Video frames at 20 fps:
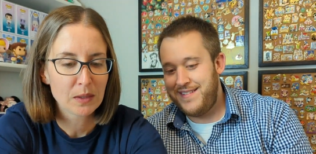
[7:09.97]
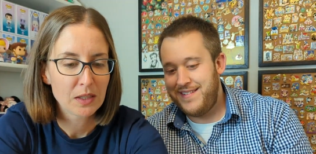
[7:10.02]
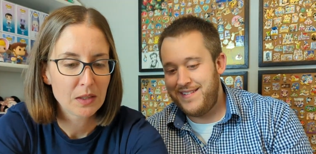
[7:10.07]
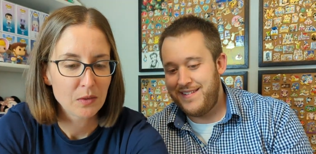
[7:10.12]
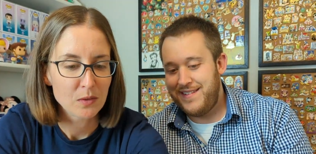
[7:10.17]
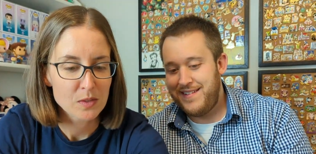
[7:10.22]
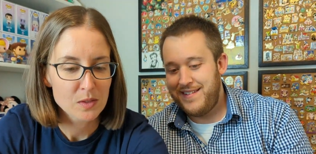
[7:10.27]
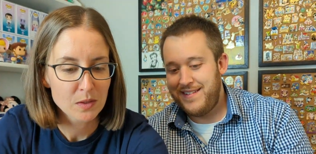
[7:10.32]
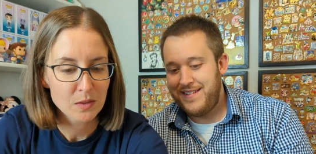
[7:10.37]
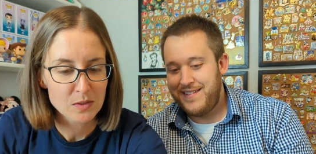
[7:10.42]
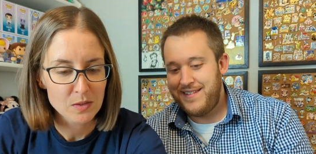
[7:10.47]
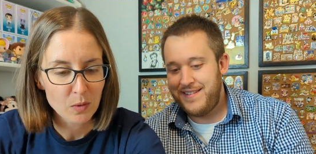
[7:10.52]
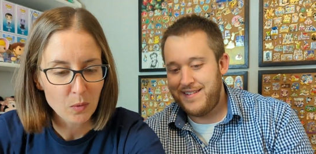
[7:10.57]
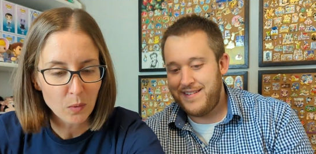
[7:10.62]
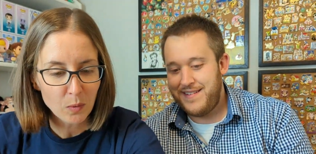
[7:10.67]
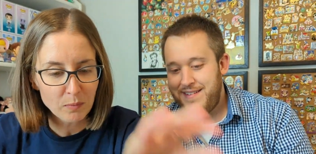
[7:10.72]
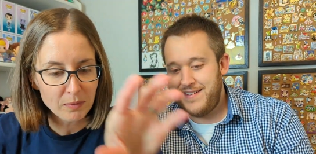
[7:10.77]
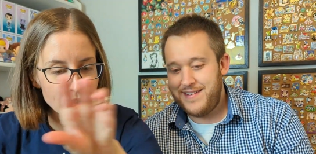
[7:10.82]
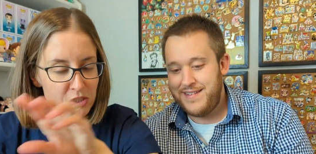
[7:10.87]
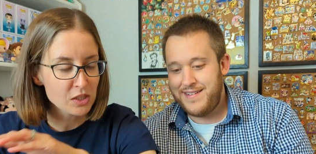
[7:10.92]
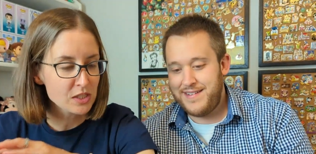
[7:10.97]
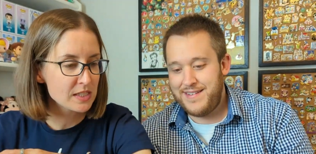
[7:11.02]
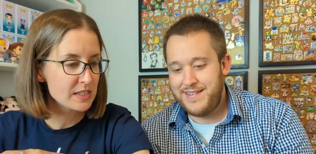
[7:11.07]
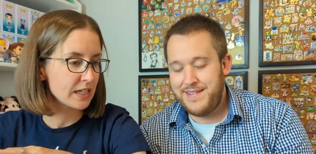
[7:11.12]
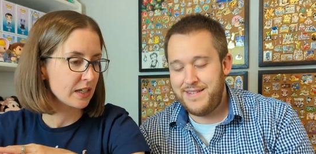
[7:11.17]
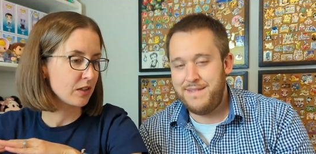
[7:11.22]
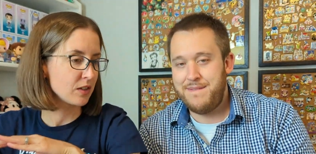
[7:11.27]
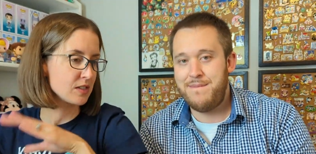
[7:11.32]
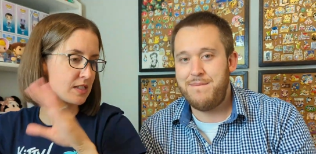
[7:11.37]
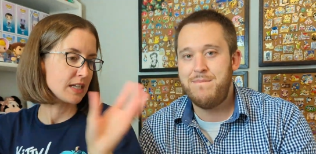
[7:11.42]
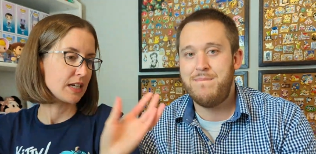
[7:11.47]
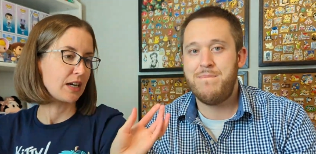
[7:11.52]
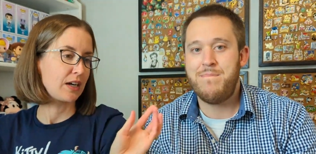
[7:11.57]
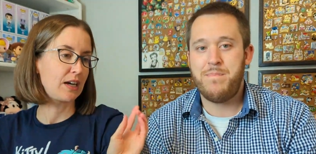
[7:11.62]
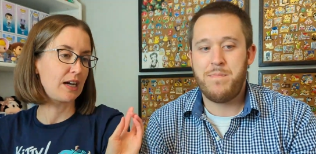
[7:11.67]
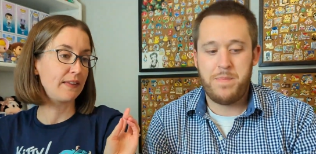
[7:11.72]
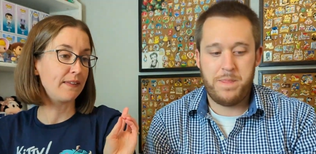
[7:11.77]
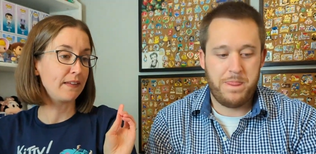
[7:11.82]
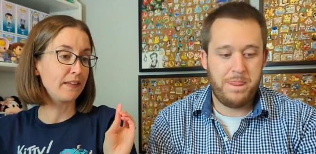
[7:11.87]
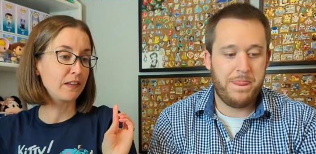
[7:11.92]
Speaker 1: cute. So there's a whole bunch of stickers there,
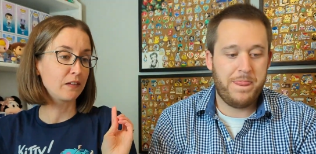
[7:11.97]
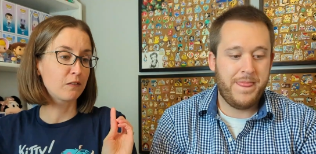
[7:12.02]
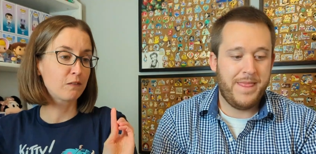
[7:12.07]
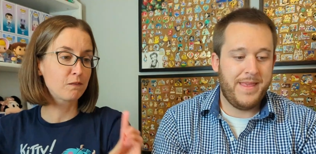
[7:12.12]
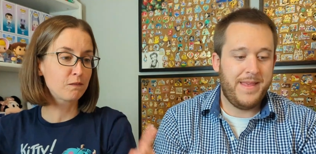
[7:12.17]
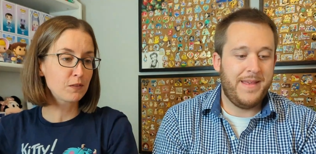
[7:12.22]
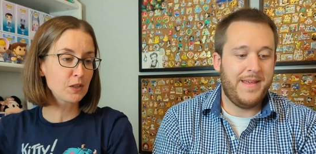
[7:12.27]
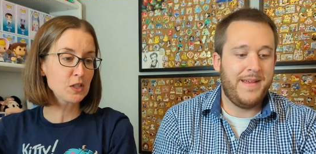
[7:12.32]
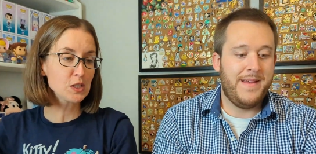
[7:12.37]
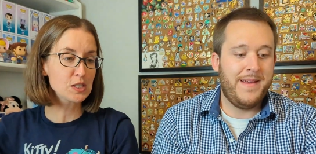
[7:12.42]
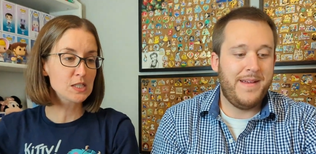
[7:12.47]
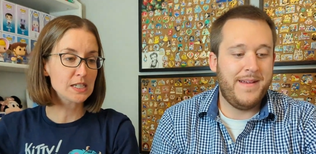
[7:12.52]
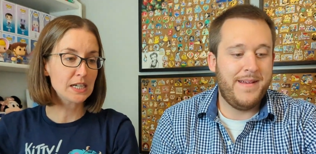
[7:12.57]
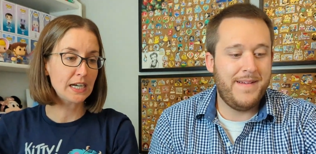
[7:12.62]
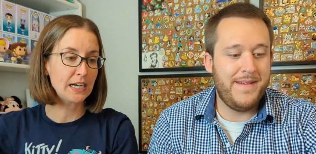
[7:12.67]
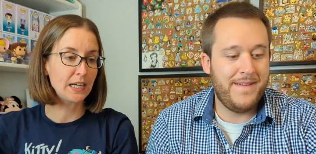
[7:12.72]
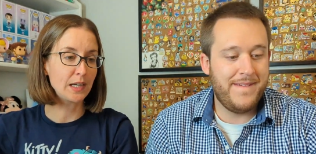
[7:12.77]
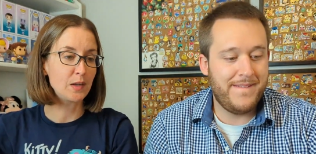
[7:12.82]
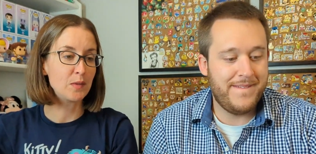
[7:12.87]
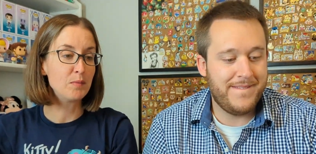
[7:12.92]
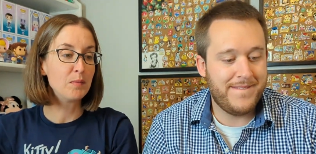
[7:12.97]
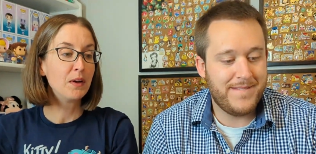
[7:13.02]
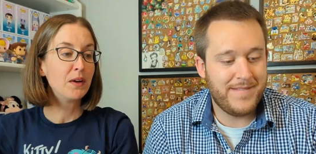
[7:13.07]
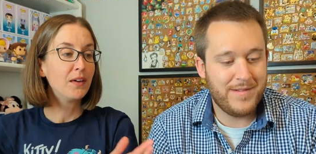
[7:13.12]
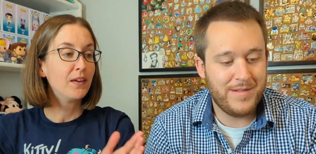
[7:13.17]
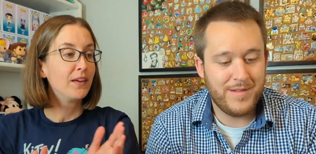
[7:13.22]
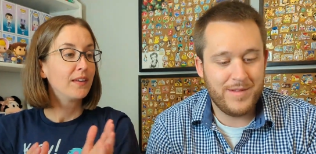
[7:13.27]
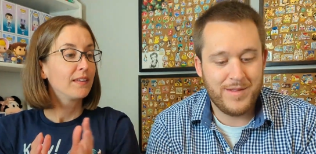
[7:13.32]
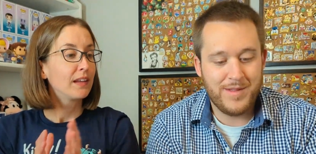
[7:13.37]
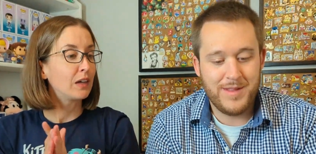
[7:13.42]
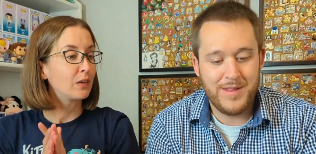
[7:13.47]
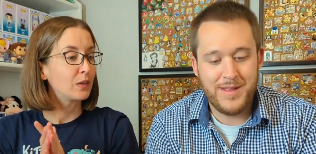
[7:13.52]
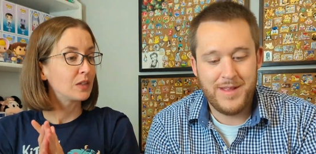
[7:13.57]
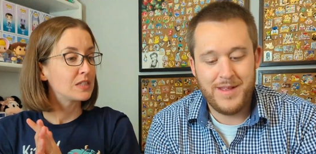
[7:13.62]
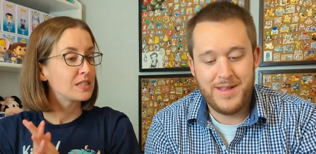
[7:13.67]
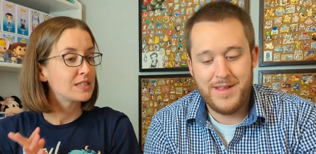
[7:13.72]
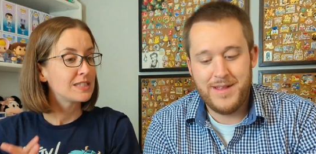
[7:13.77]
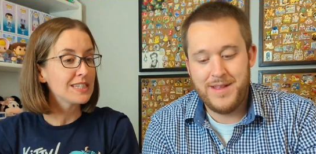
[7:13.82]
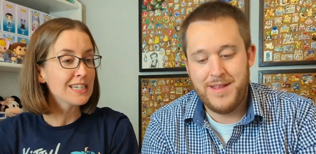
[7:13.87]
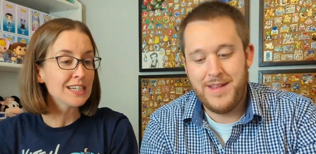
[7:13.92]
and then the first item that we
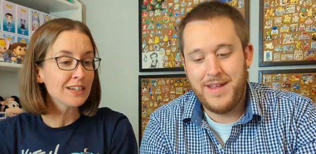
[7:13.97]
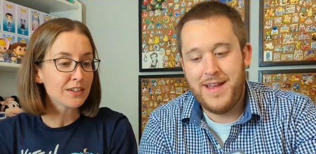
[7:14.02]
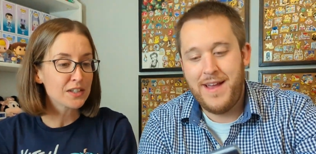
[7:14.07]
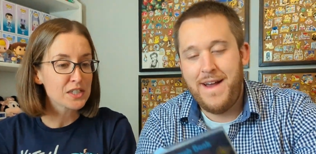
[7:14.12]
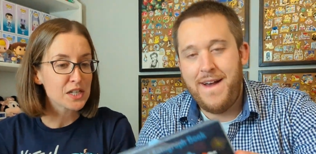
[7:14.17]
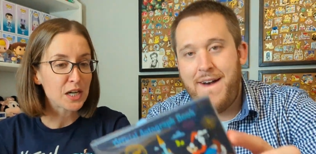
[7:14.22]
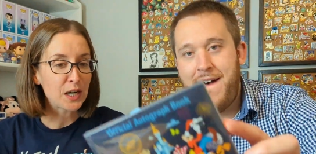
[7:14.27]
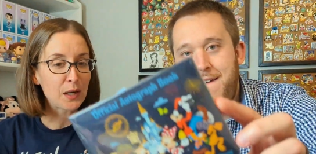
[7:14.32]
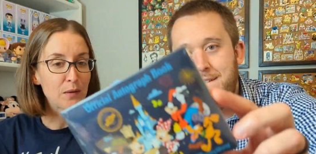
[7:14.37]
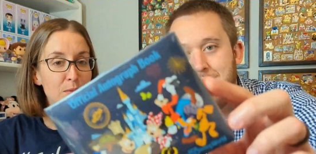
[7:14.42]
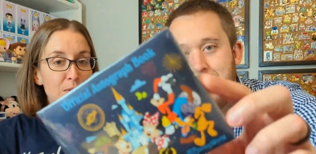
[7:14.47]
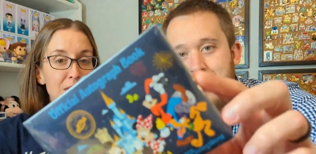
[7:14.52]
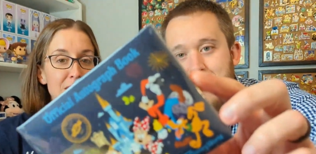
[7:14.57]
see on top